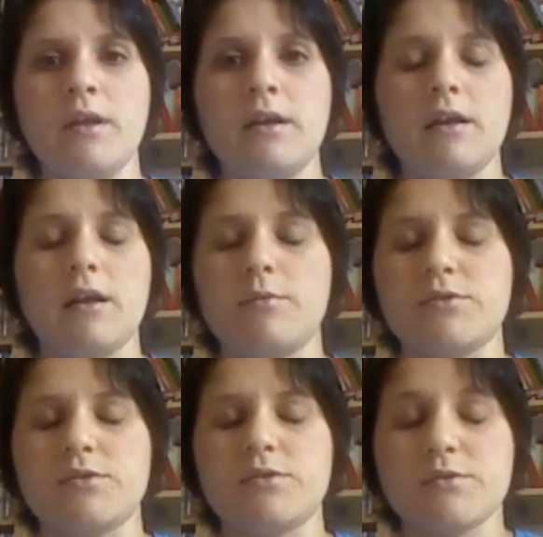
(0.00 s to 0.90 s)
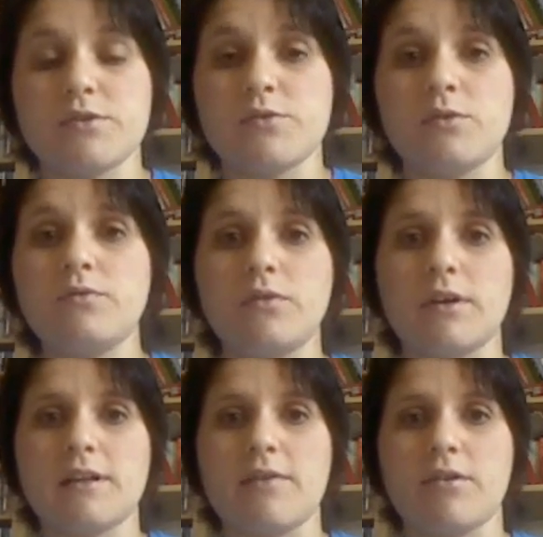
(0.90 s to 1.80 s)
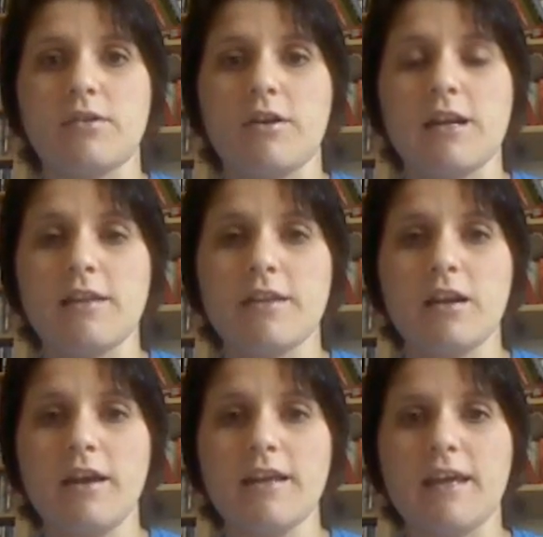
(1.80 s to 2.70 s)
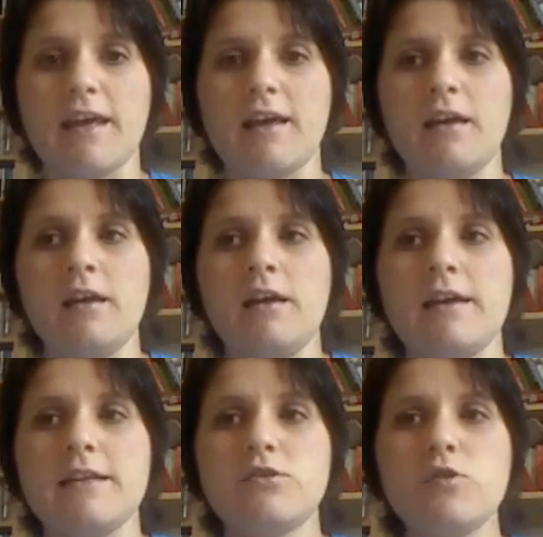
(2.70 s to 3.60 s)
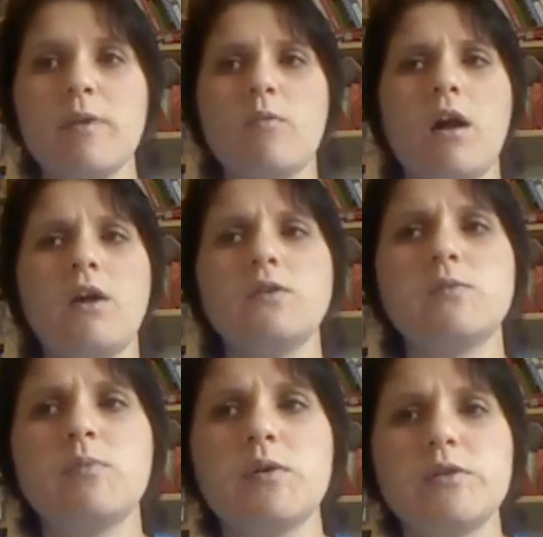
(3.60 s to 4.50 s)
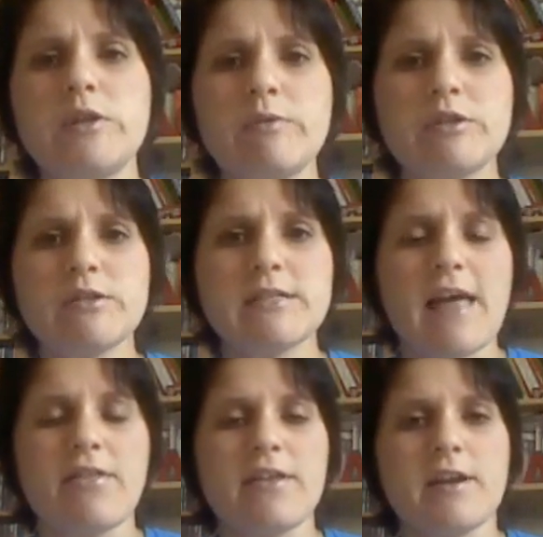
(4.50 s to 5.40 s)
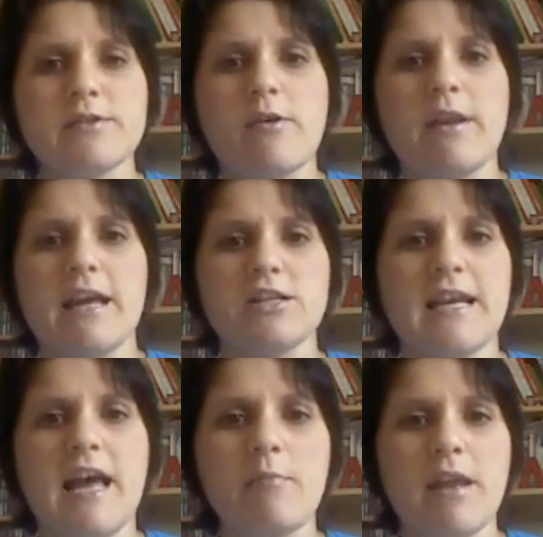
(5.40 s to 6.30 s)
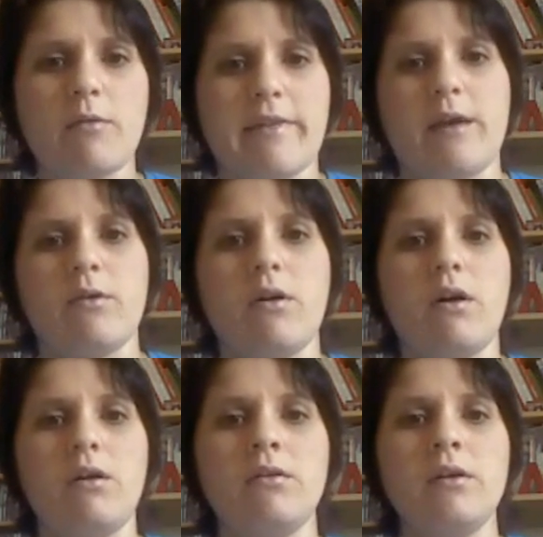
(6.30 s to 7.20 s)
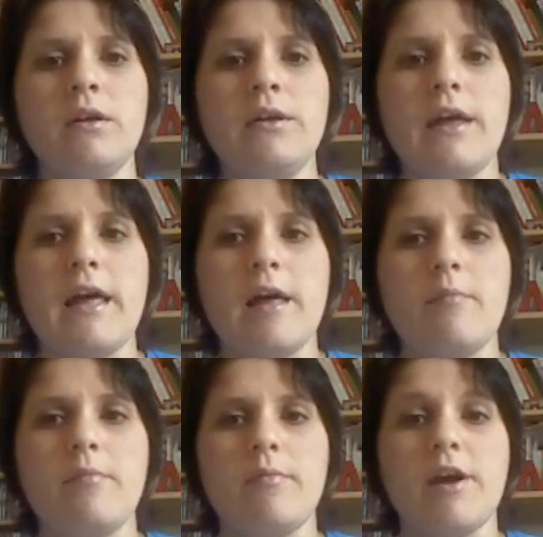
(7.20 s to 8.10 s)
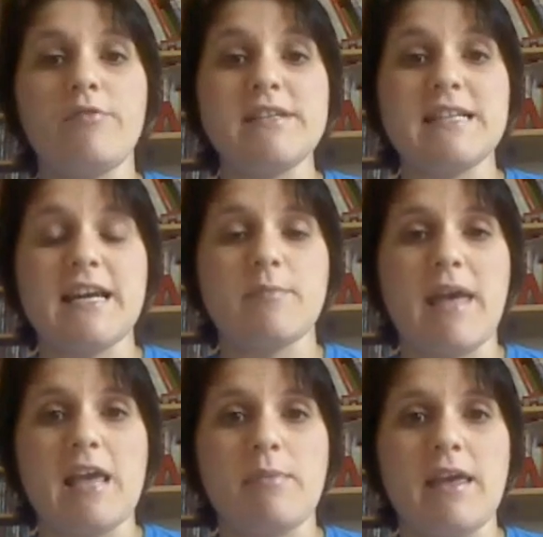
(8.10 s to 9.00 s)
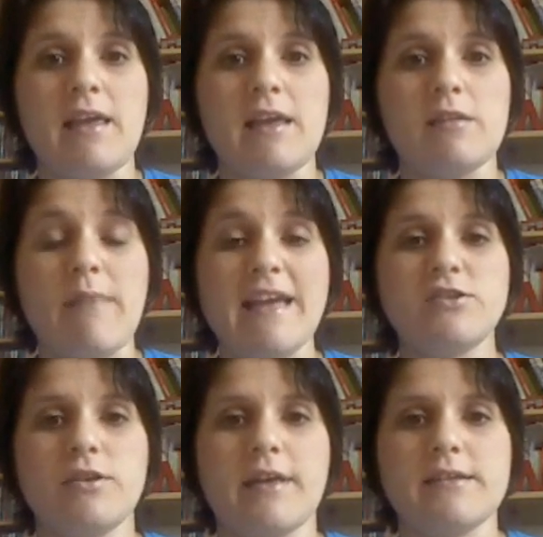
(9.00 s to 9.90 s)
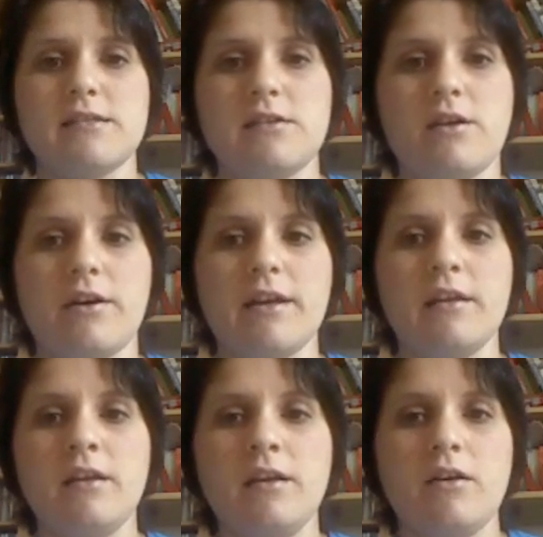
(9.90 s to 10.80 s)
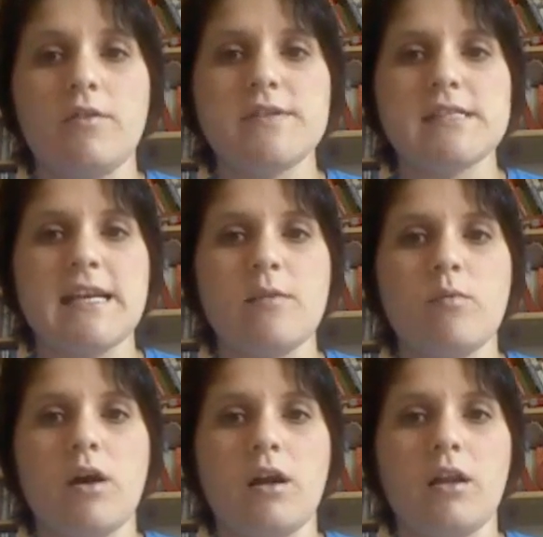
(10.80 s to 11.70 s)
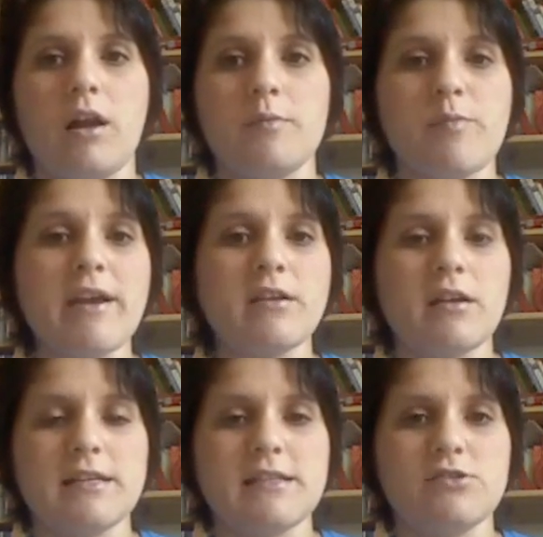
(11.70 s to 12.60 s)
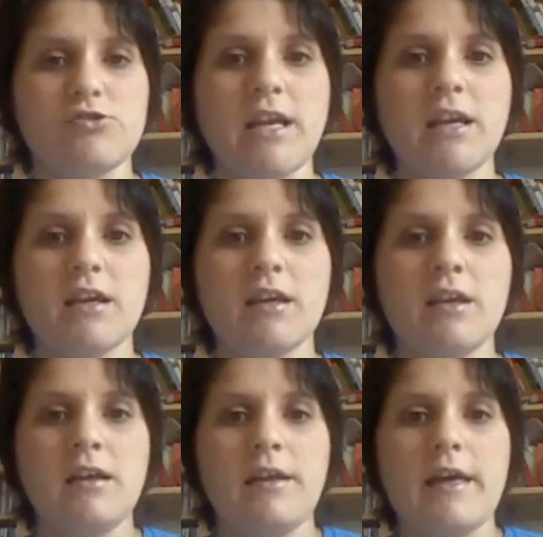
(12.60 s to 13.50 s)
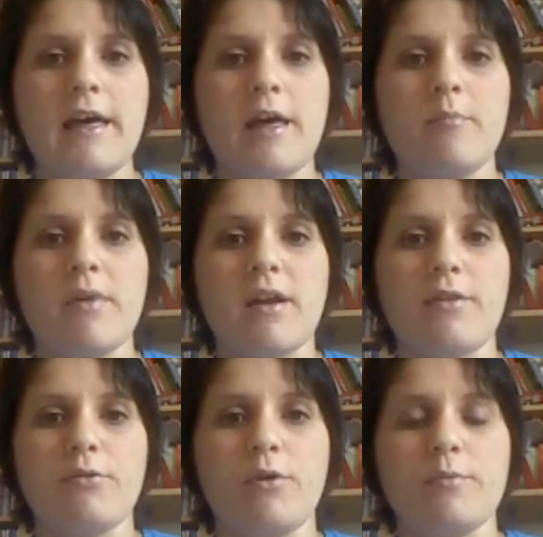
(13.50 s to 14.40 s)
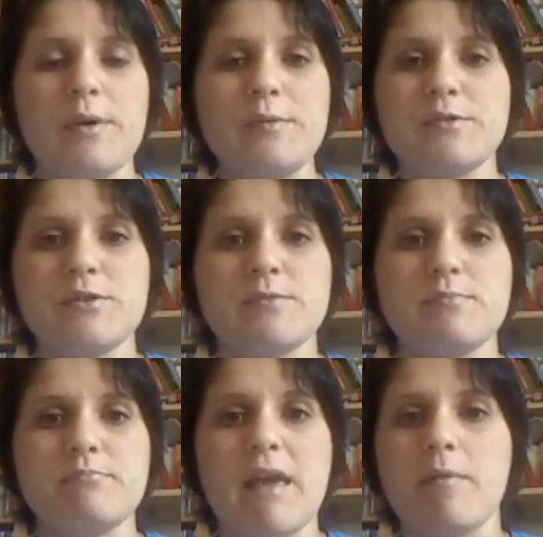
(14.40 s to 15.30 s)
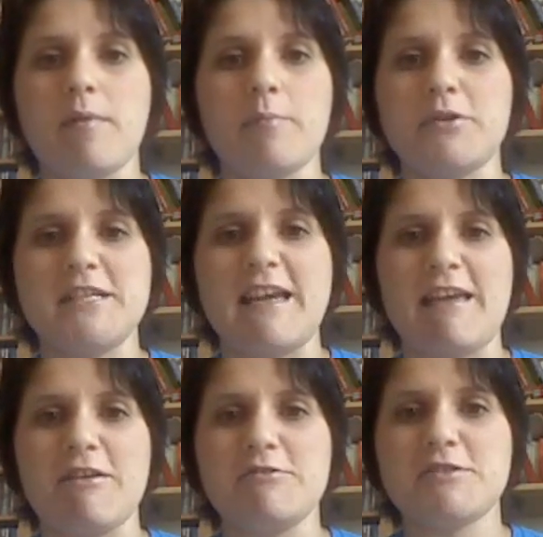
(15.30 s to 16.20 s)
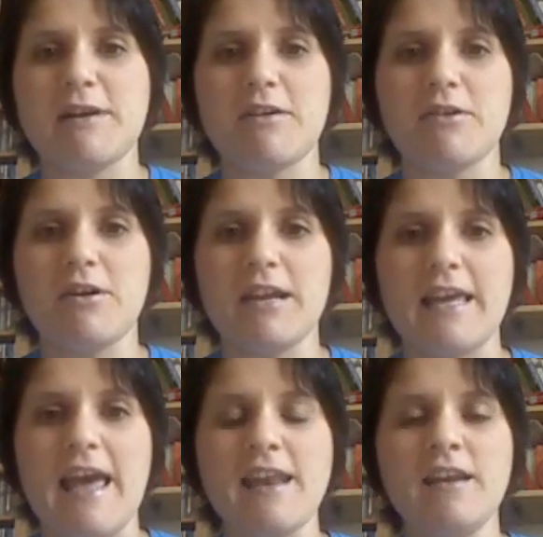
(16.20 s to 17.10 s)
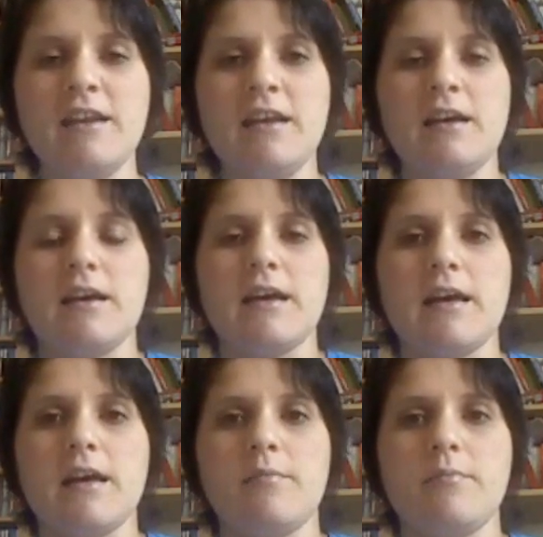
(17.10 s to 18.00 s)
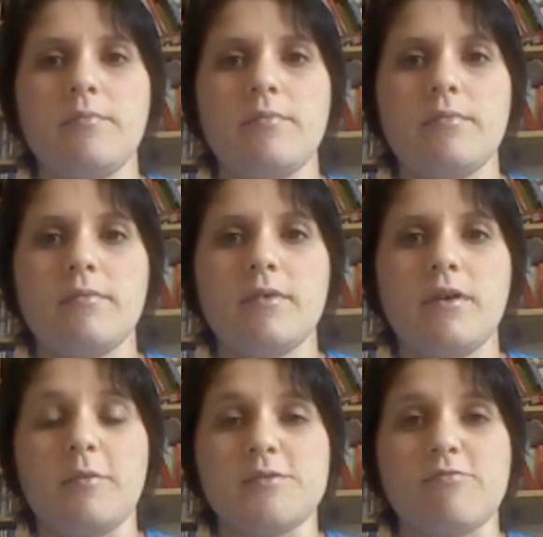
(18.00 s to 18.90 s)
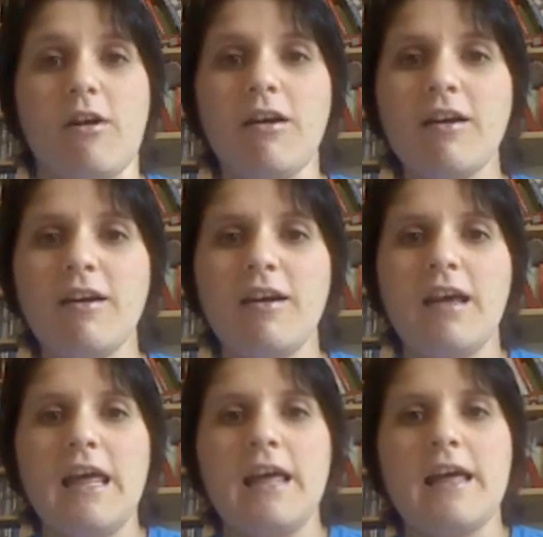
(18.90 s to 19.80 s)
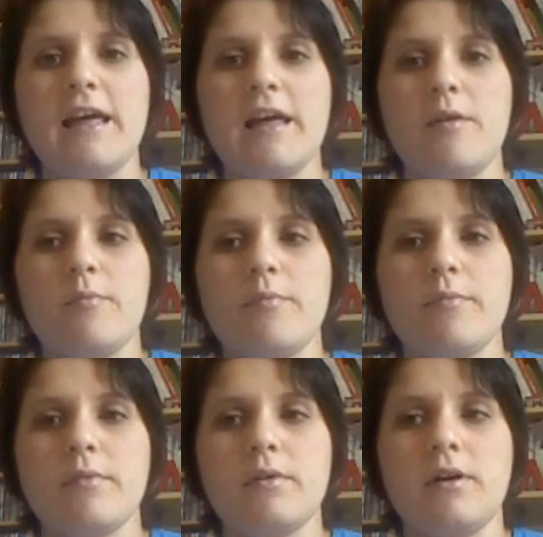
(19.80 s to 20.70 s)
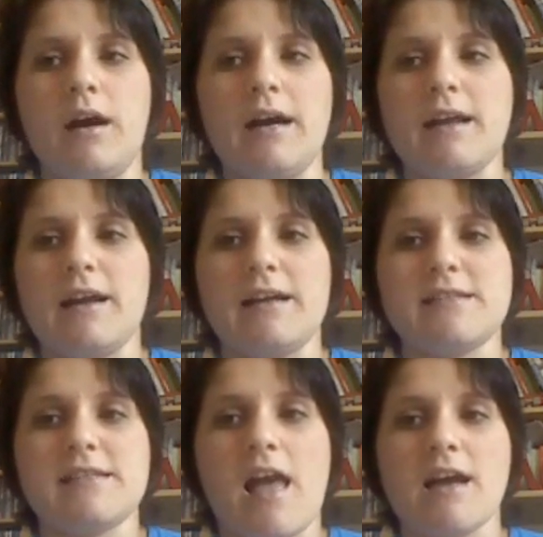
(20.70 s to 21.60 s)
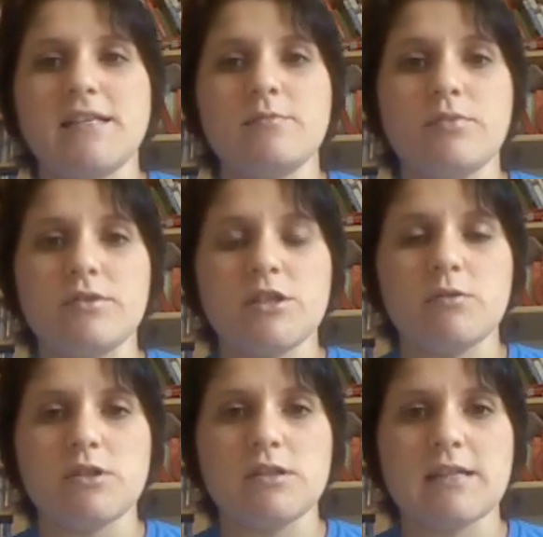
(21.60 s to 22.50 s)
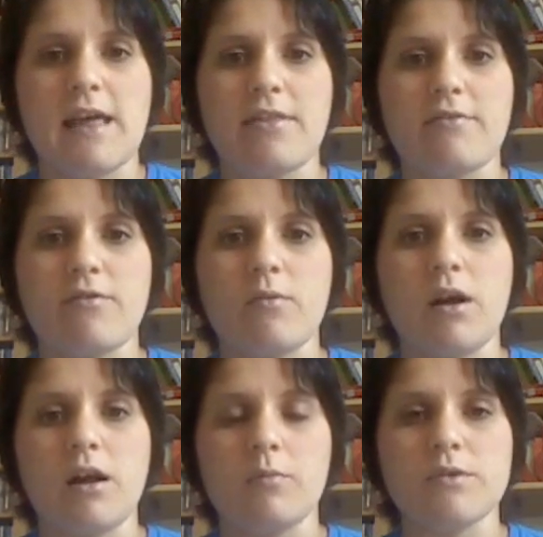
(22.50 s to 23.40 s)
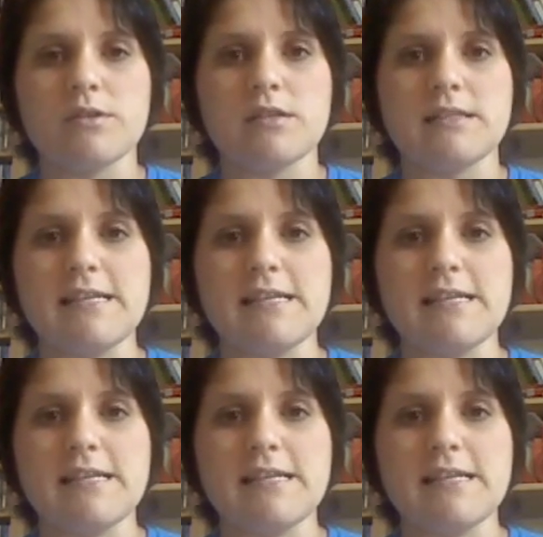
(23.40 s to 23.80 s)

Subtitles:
it was just awful. I'd never known anything like it. It took me a while to put two and two together that it was only actually happening with alcohol. I'd recently had a baby in May 2009. Obviously, while I was pregnant, I didn't drink, and I thought it was just maybe my body getting used to alcohol again. I was wrong. As I say, I didn't put two and two together for a while, and once I